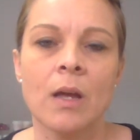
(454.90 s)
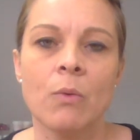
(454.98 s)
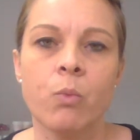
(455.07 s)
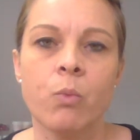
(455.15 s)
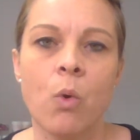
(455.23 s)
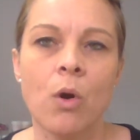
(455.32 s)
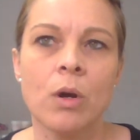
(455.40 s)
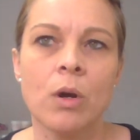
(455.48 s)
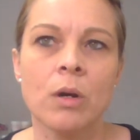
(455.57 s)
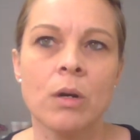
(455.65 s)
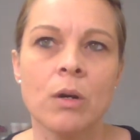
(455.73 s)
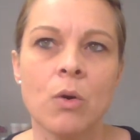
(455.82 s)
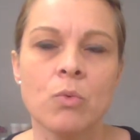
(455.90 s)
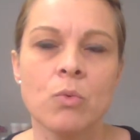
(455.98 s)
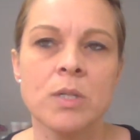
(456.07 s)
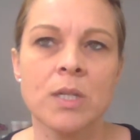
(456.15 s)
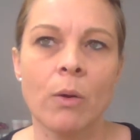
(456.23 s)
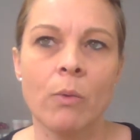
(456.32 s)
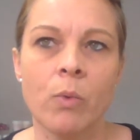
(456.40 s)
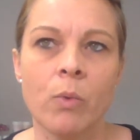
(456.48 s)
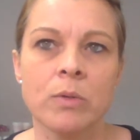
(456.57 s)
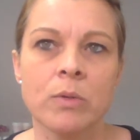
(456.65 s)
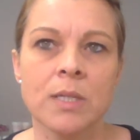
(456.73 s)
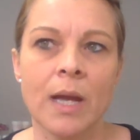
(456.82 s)
What also I
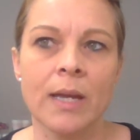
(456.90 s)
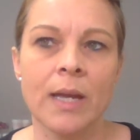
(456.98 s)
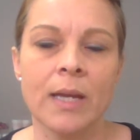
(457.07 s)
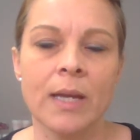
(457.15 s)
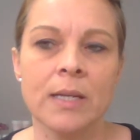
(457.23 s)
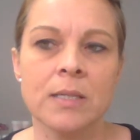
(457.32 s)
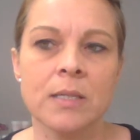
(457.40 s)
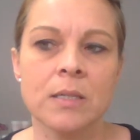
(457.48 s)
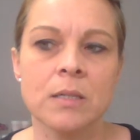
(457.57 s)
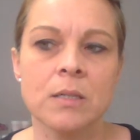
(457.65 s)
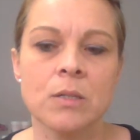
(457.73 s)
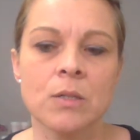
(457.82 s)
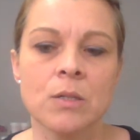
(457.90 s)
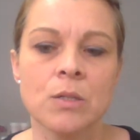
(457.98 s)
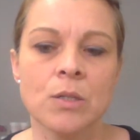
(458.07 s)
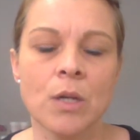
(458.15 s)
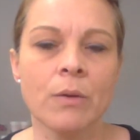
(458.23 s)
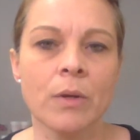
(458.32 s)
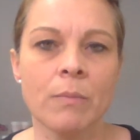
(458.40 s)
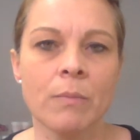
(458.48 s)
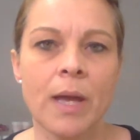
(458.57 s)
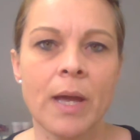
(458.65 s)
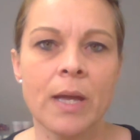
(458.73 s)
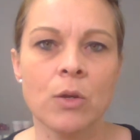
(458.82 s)
will say is, don't
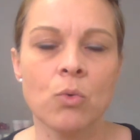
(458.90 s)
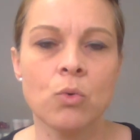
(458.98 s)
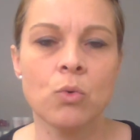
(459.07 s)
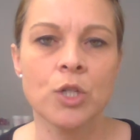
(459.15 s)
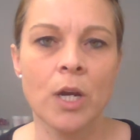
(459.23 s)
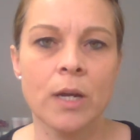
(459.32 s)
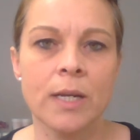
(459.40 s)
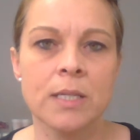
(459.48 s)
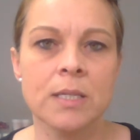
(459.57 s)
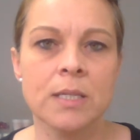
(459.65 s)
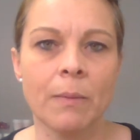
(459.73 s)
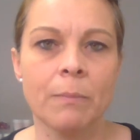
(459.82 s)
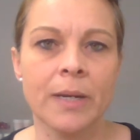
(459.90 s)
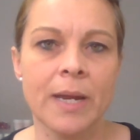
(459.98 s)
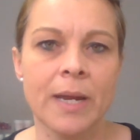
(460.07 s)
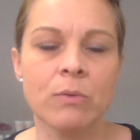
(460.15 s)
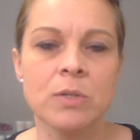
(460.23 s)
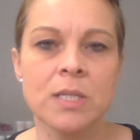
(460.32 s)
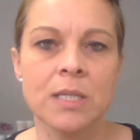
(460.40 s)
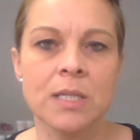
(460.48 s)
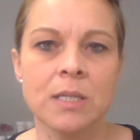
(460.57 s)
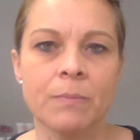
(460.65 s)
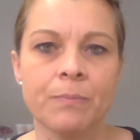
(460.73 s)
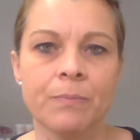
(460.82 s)
compare your journey to somebody
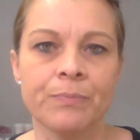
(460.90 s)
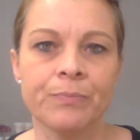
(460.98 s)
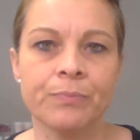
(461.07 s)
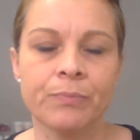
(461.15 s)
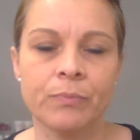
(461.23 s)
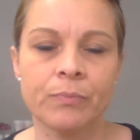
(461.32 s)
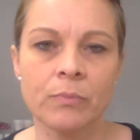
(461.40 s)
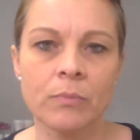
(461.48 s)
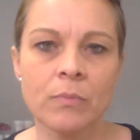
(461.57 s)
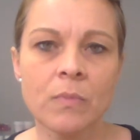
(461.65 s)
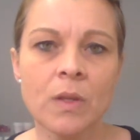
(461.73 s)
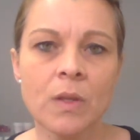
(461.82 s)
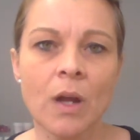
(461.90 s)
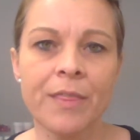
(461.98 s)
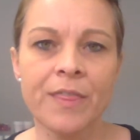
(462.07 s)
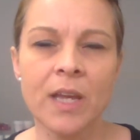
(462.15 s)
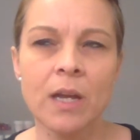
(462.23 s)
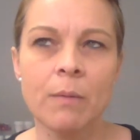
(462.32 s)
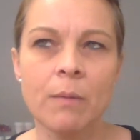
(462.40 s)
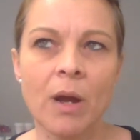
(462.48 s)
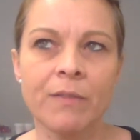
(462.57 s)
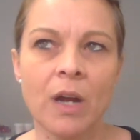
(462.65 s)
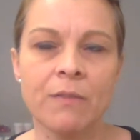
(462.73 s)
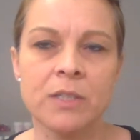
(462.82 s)
else's. I think I might
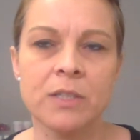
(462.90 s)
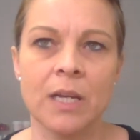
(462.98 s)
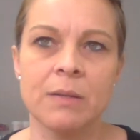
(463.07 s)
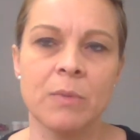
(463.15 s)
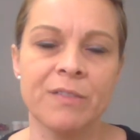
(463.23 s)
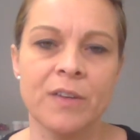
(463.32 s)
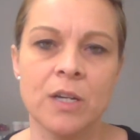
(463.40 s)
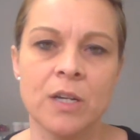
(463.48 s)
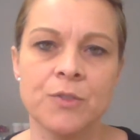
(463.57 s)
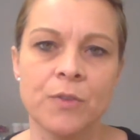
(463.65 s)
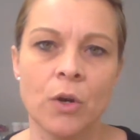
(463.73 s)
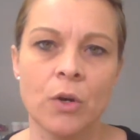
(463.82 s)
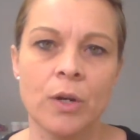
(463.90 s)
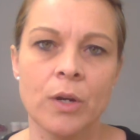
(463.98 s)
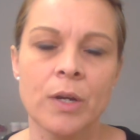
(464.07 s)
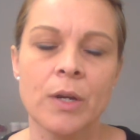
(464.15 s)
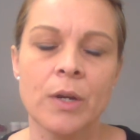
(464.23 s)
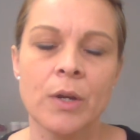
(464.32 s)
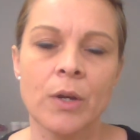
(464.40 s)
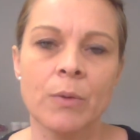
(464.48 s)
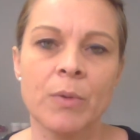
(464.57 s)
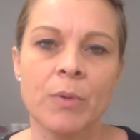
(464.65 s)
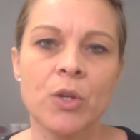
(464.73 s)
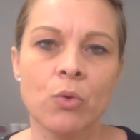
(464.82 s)
have covered that in my first vlog,
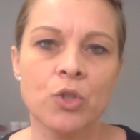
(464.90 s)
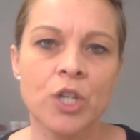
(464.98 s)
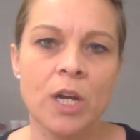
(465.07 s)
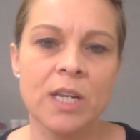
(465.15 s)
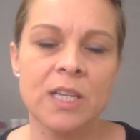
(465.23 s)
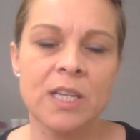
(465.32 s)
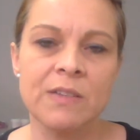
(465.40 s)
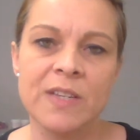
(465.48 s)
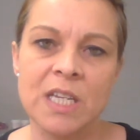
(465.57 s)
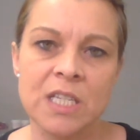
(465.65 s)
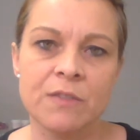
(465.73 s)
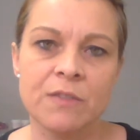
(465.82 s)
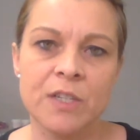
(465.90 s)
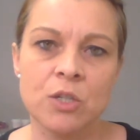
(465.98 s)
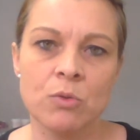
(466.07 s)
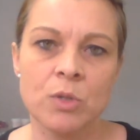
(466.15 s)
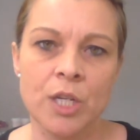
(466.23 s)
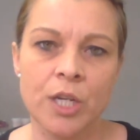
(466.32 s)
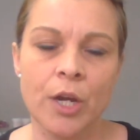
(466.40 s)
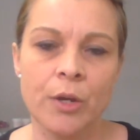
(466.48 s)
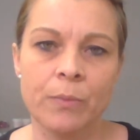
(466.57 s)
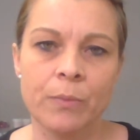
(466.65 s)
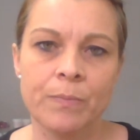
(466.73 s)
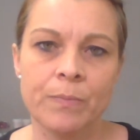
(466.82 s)
but your journey is individual to
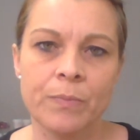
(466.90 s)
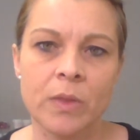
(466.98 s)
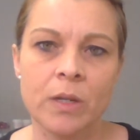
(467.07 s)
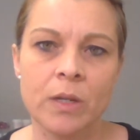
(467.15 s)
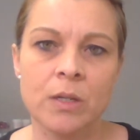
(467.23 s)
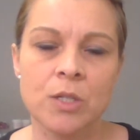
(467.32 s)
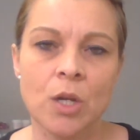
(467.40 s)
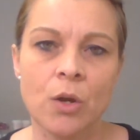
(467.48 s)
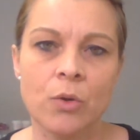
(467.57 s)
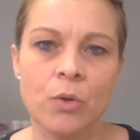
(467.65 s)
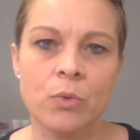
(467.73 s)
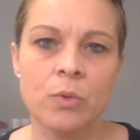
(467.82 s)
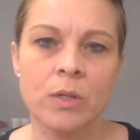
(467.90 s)
you. So,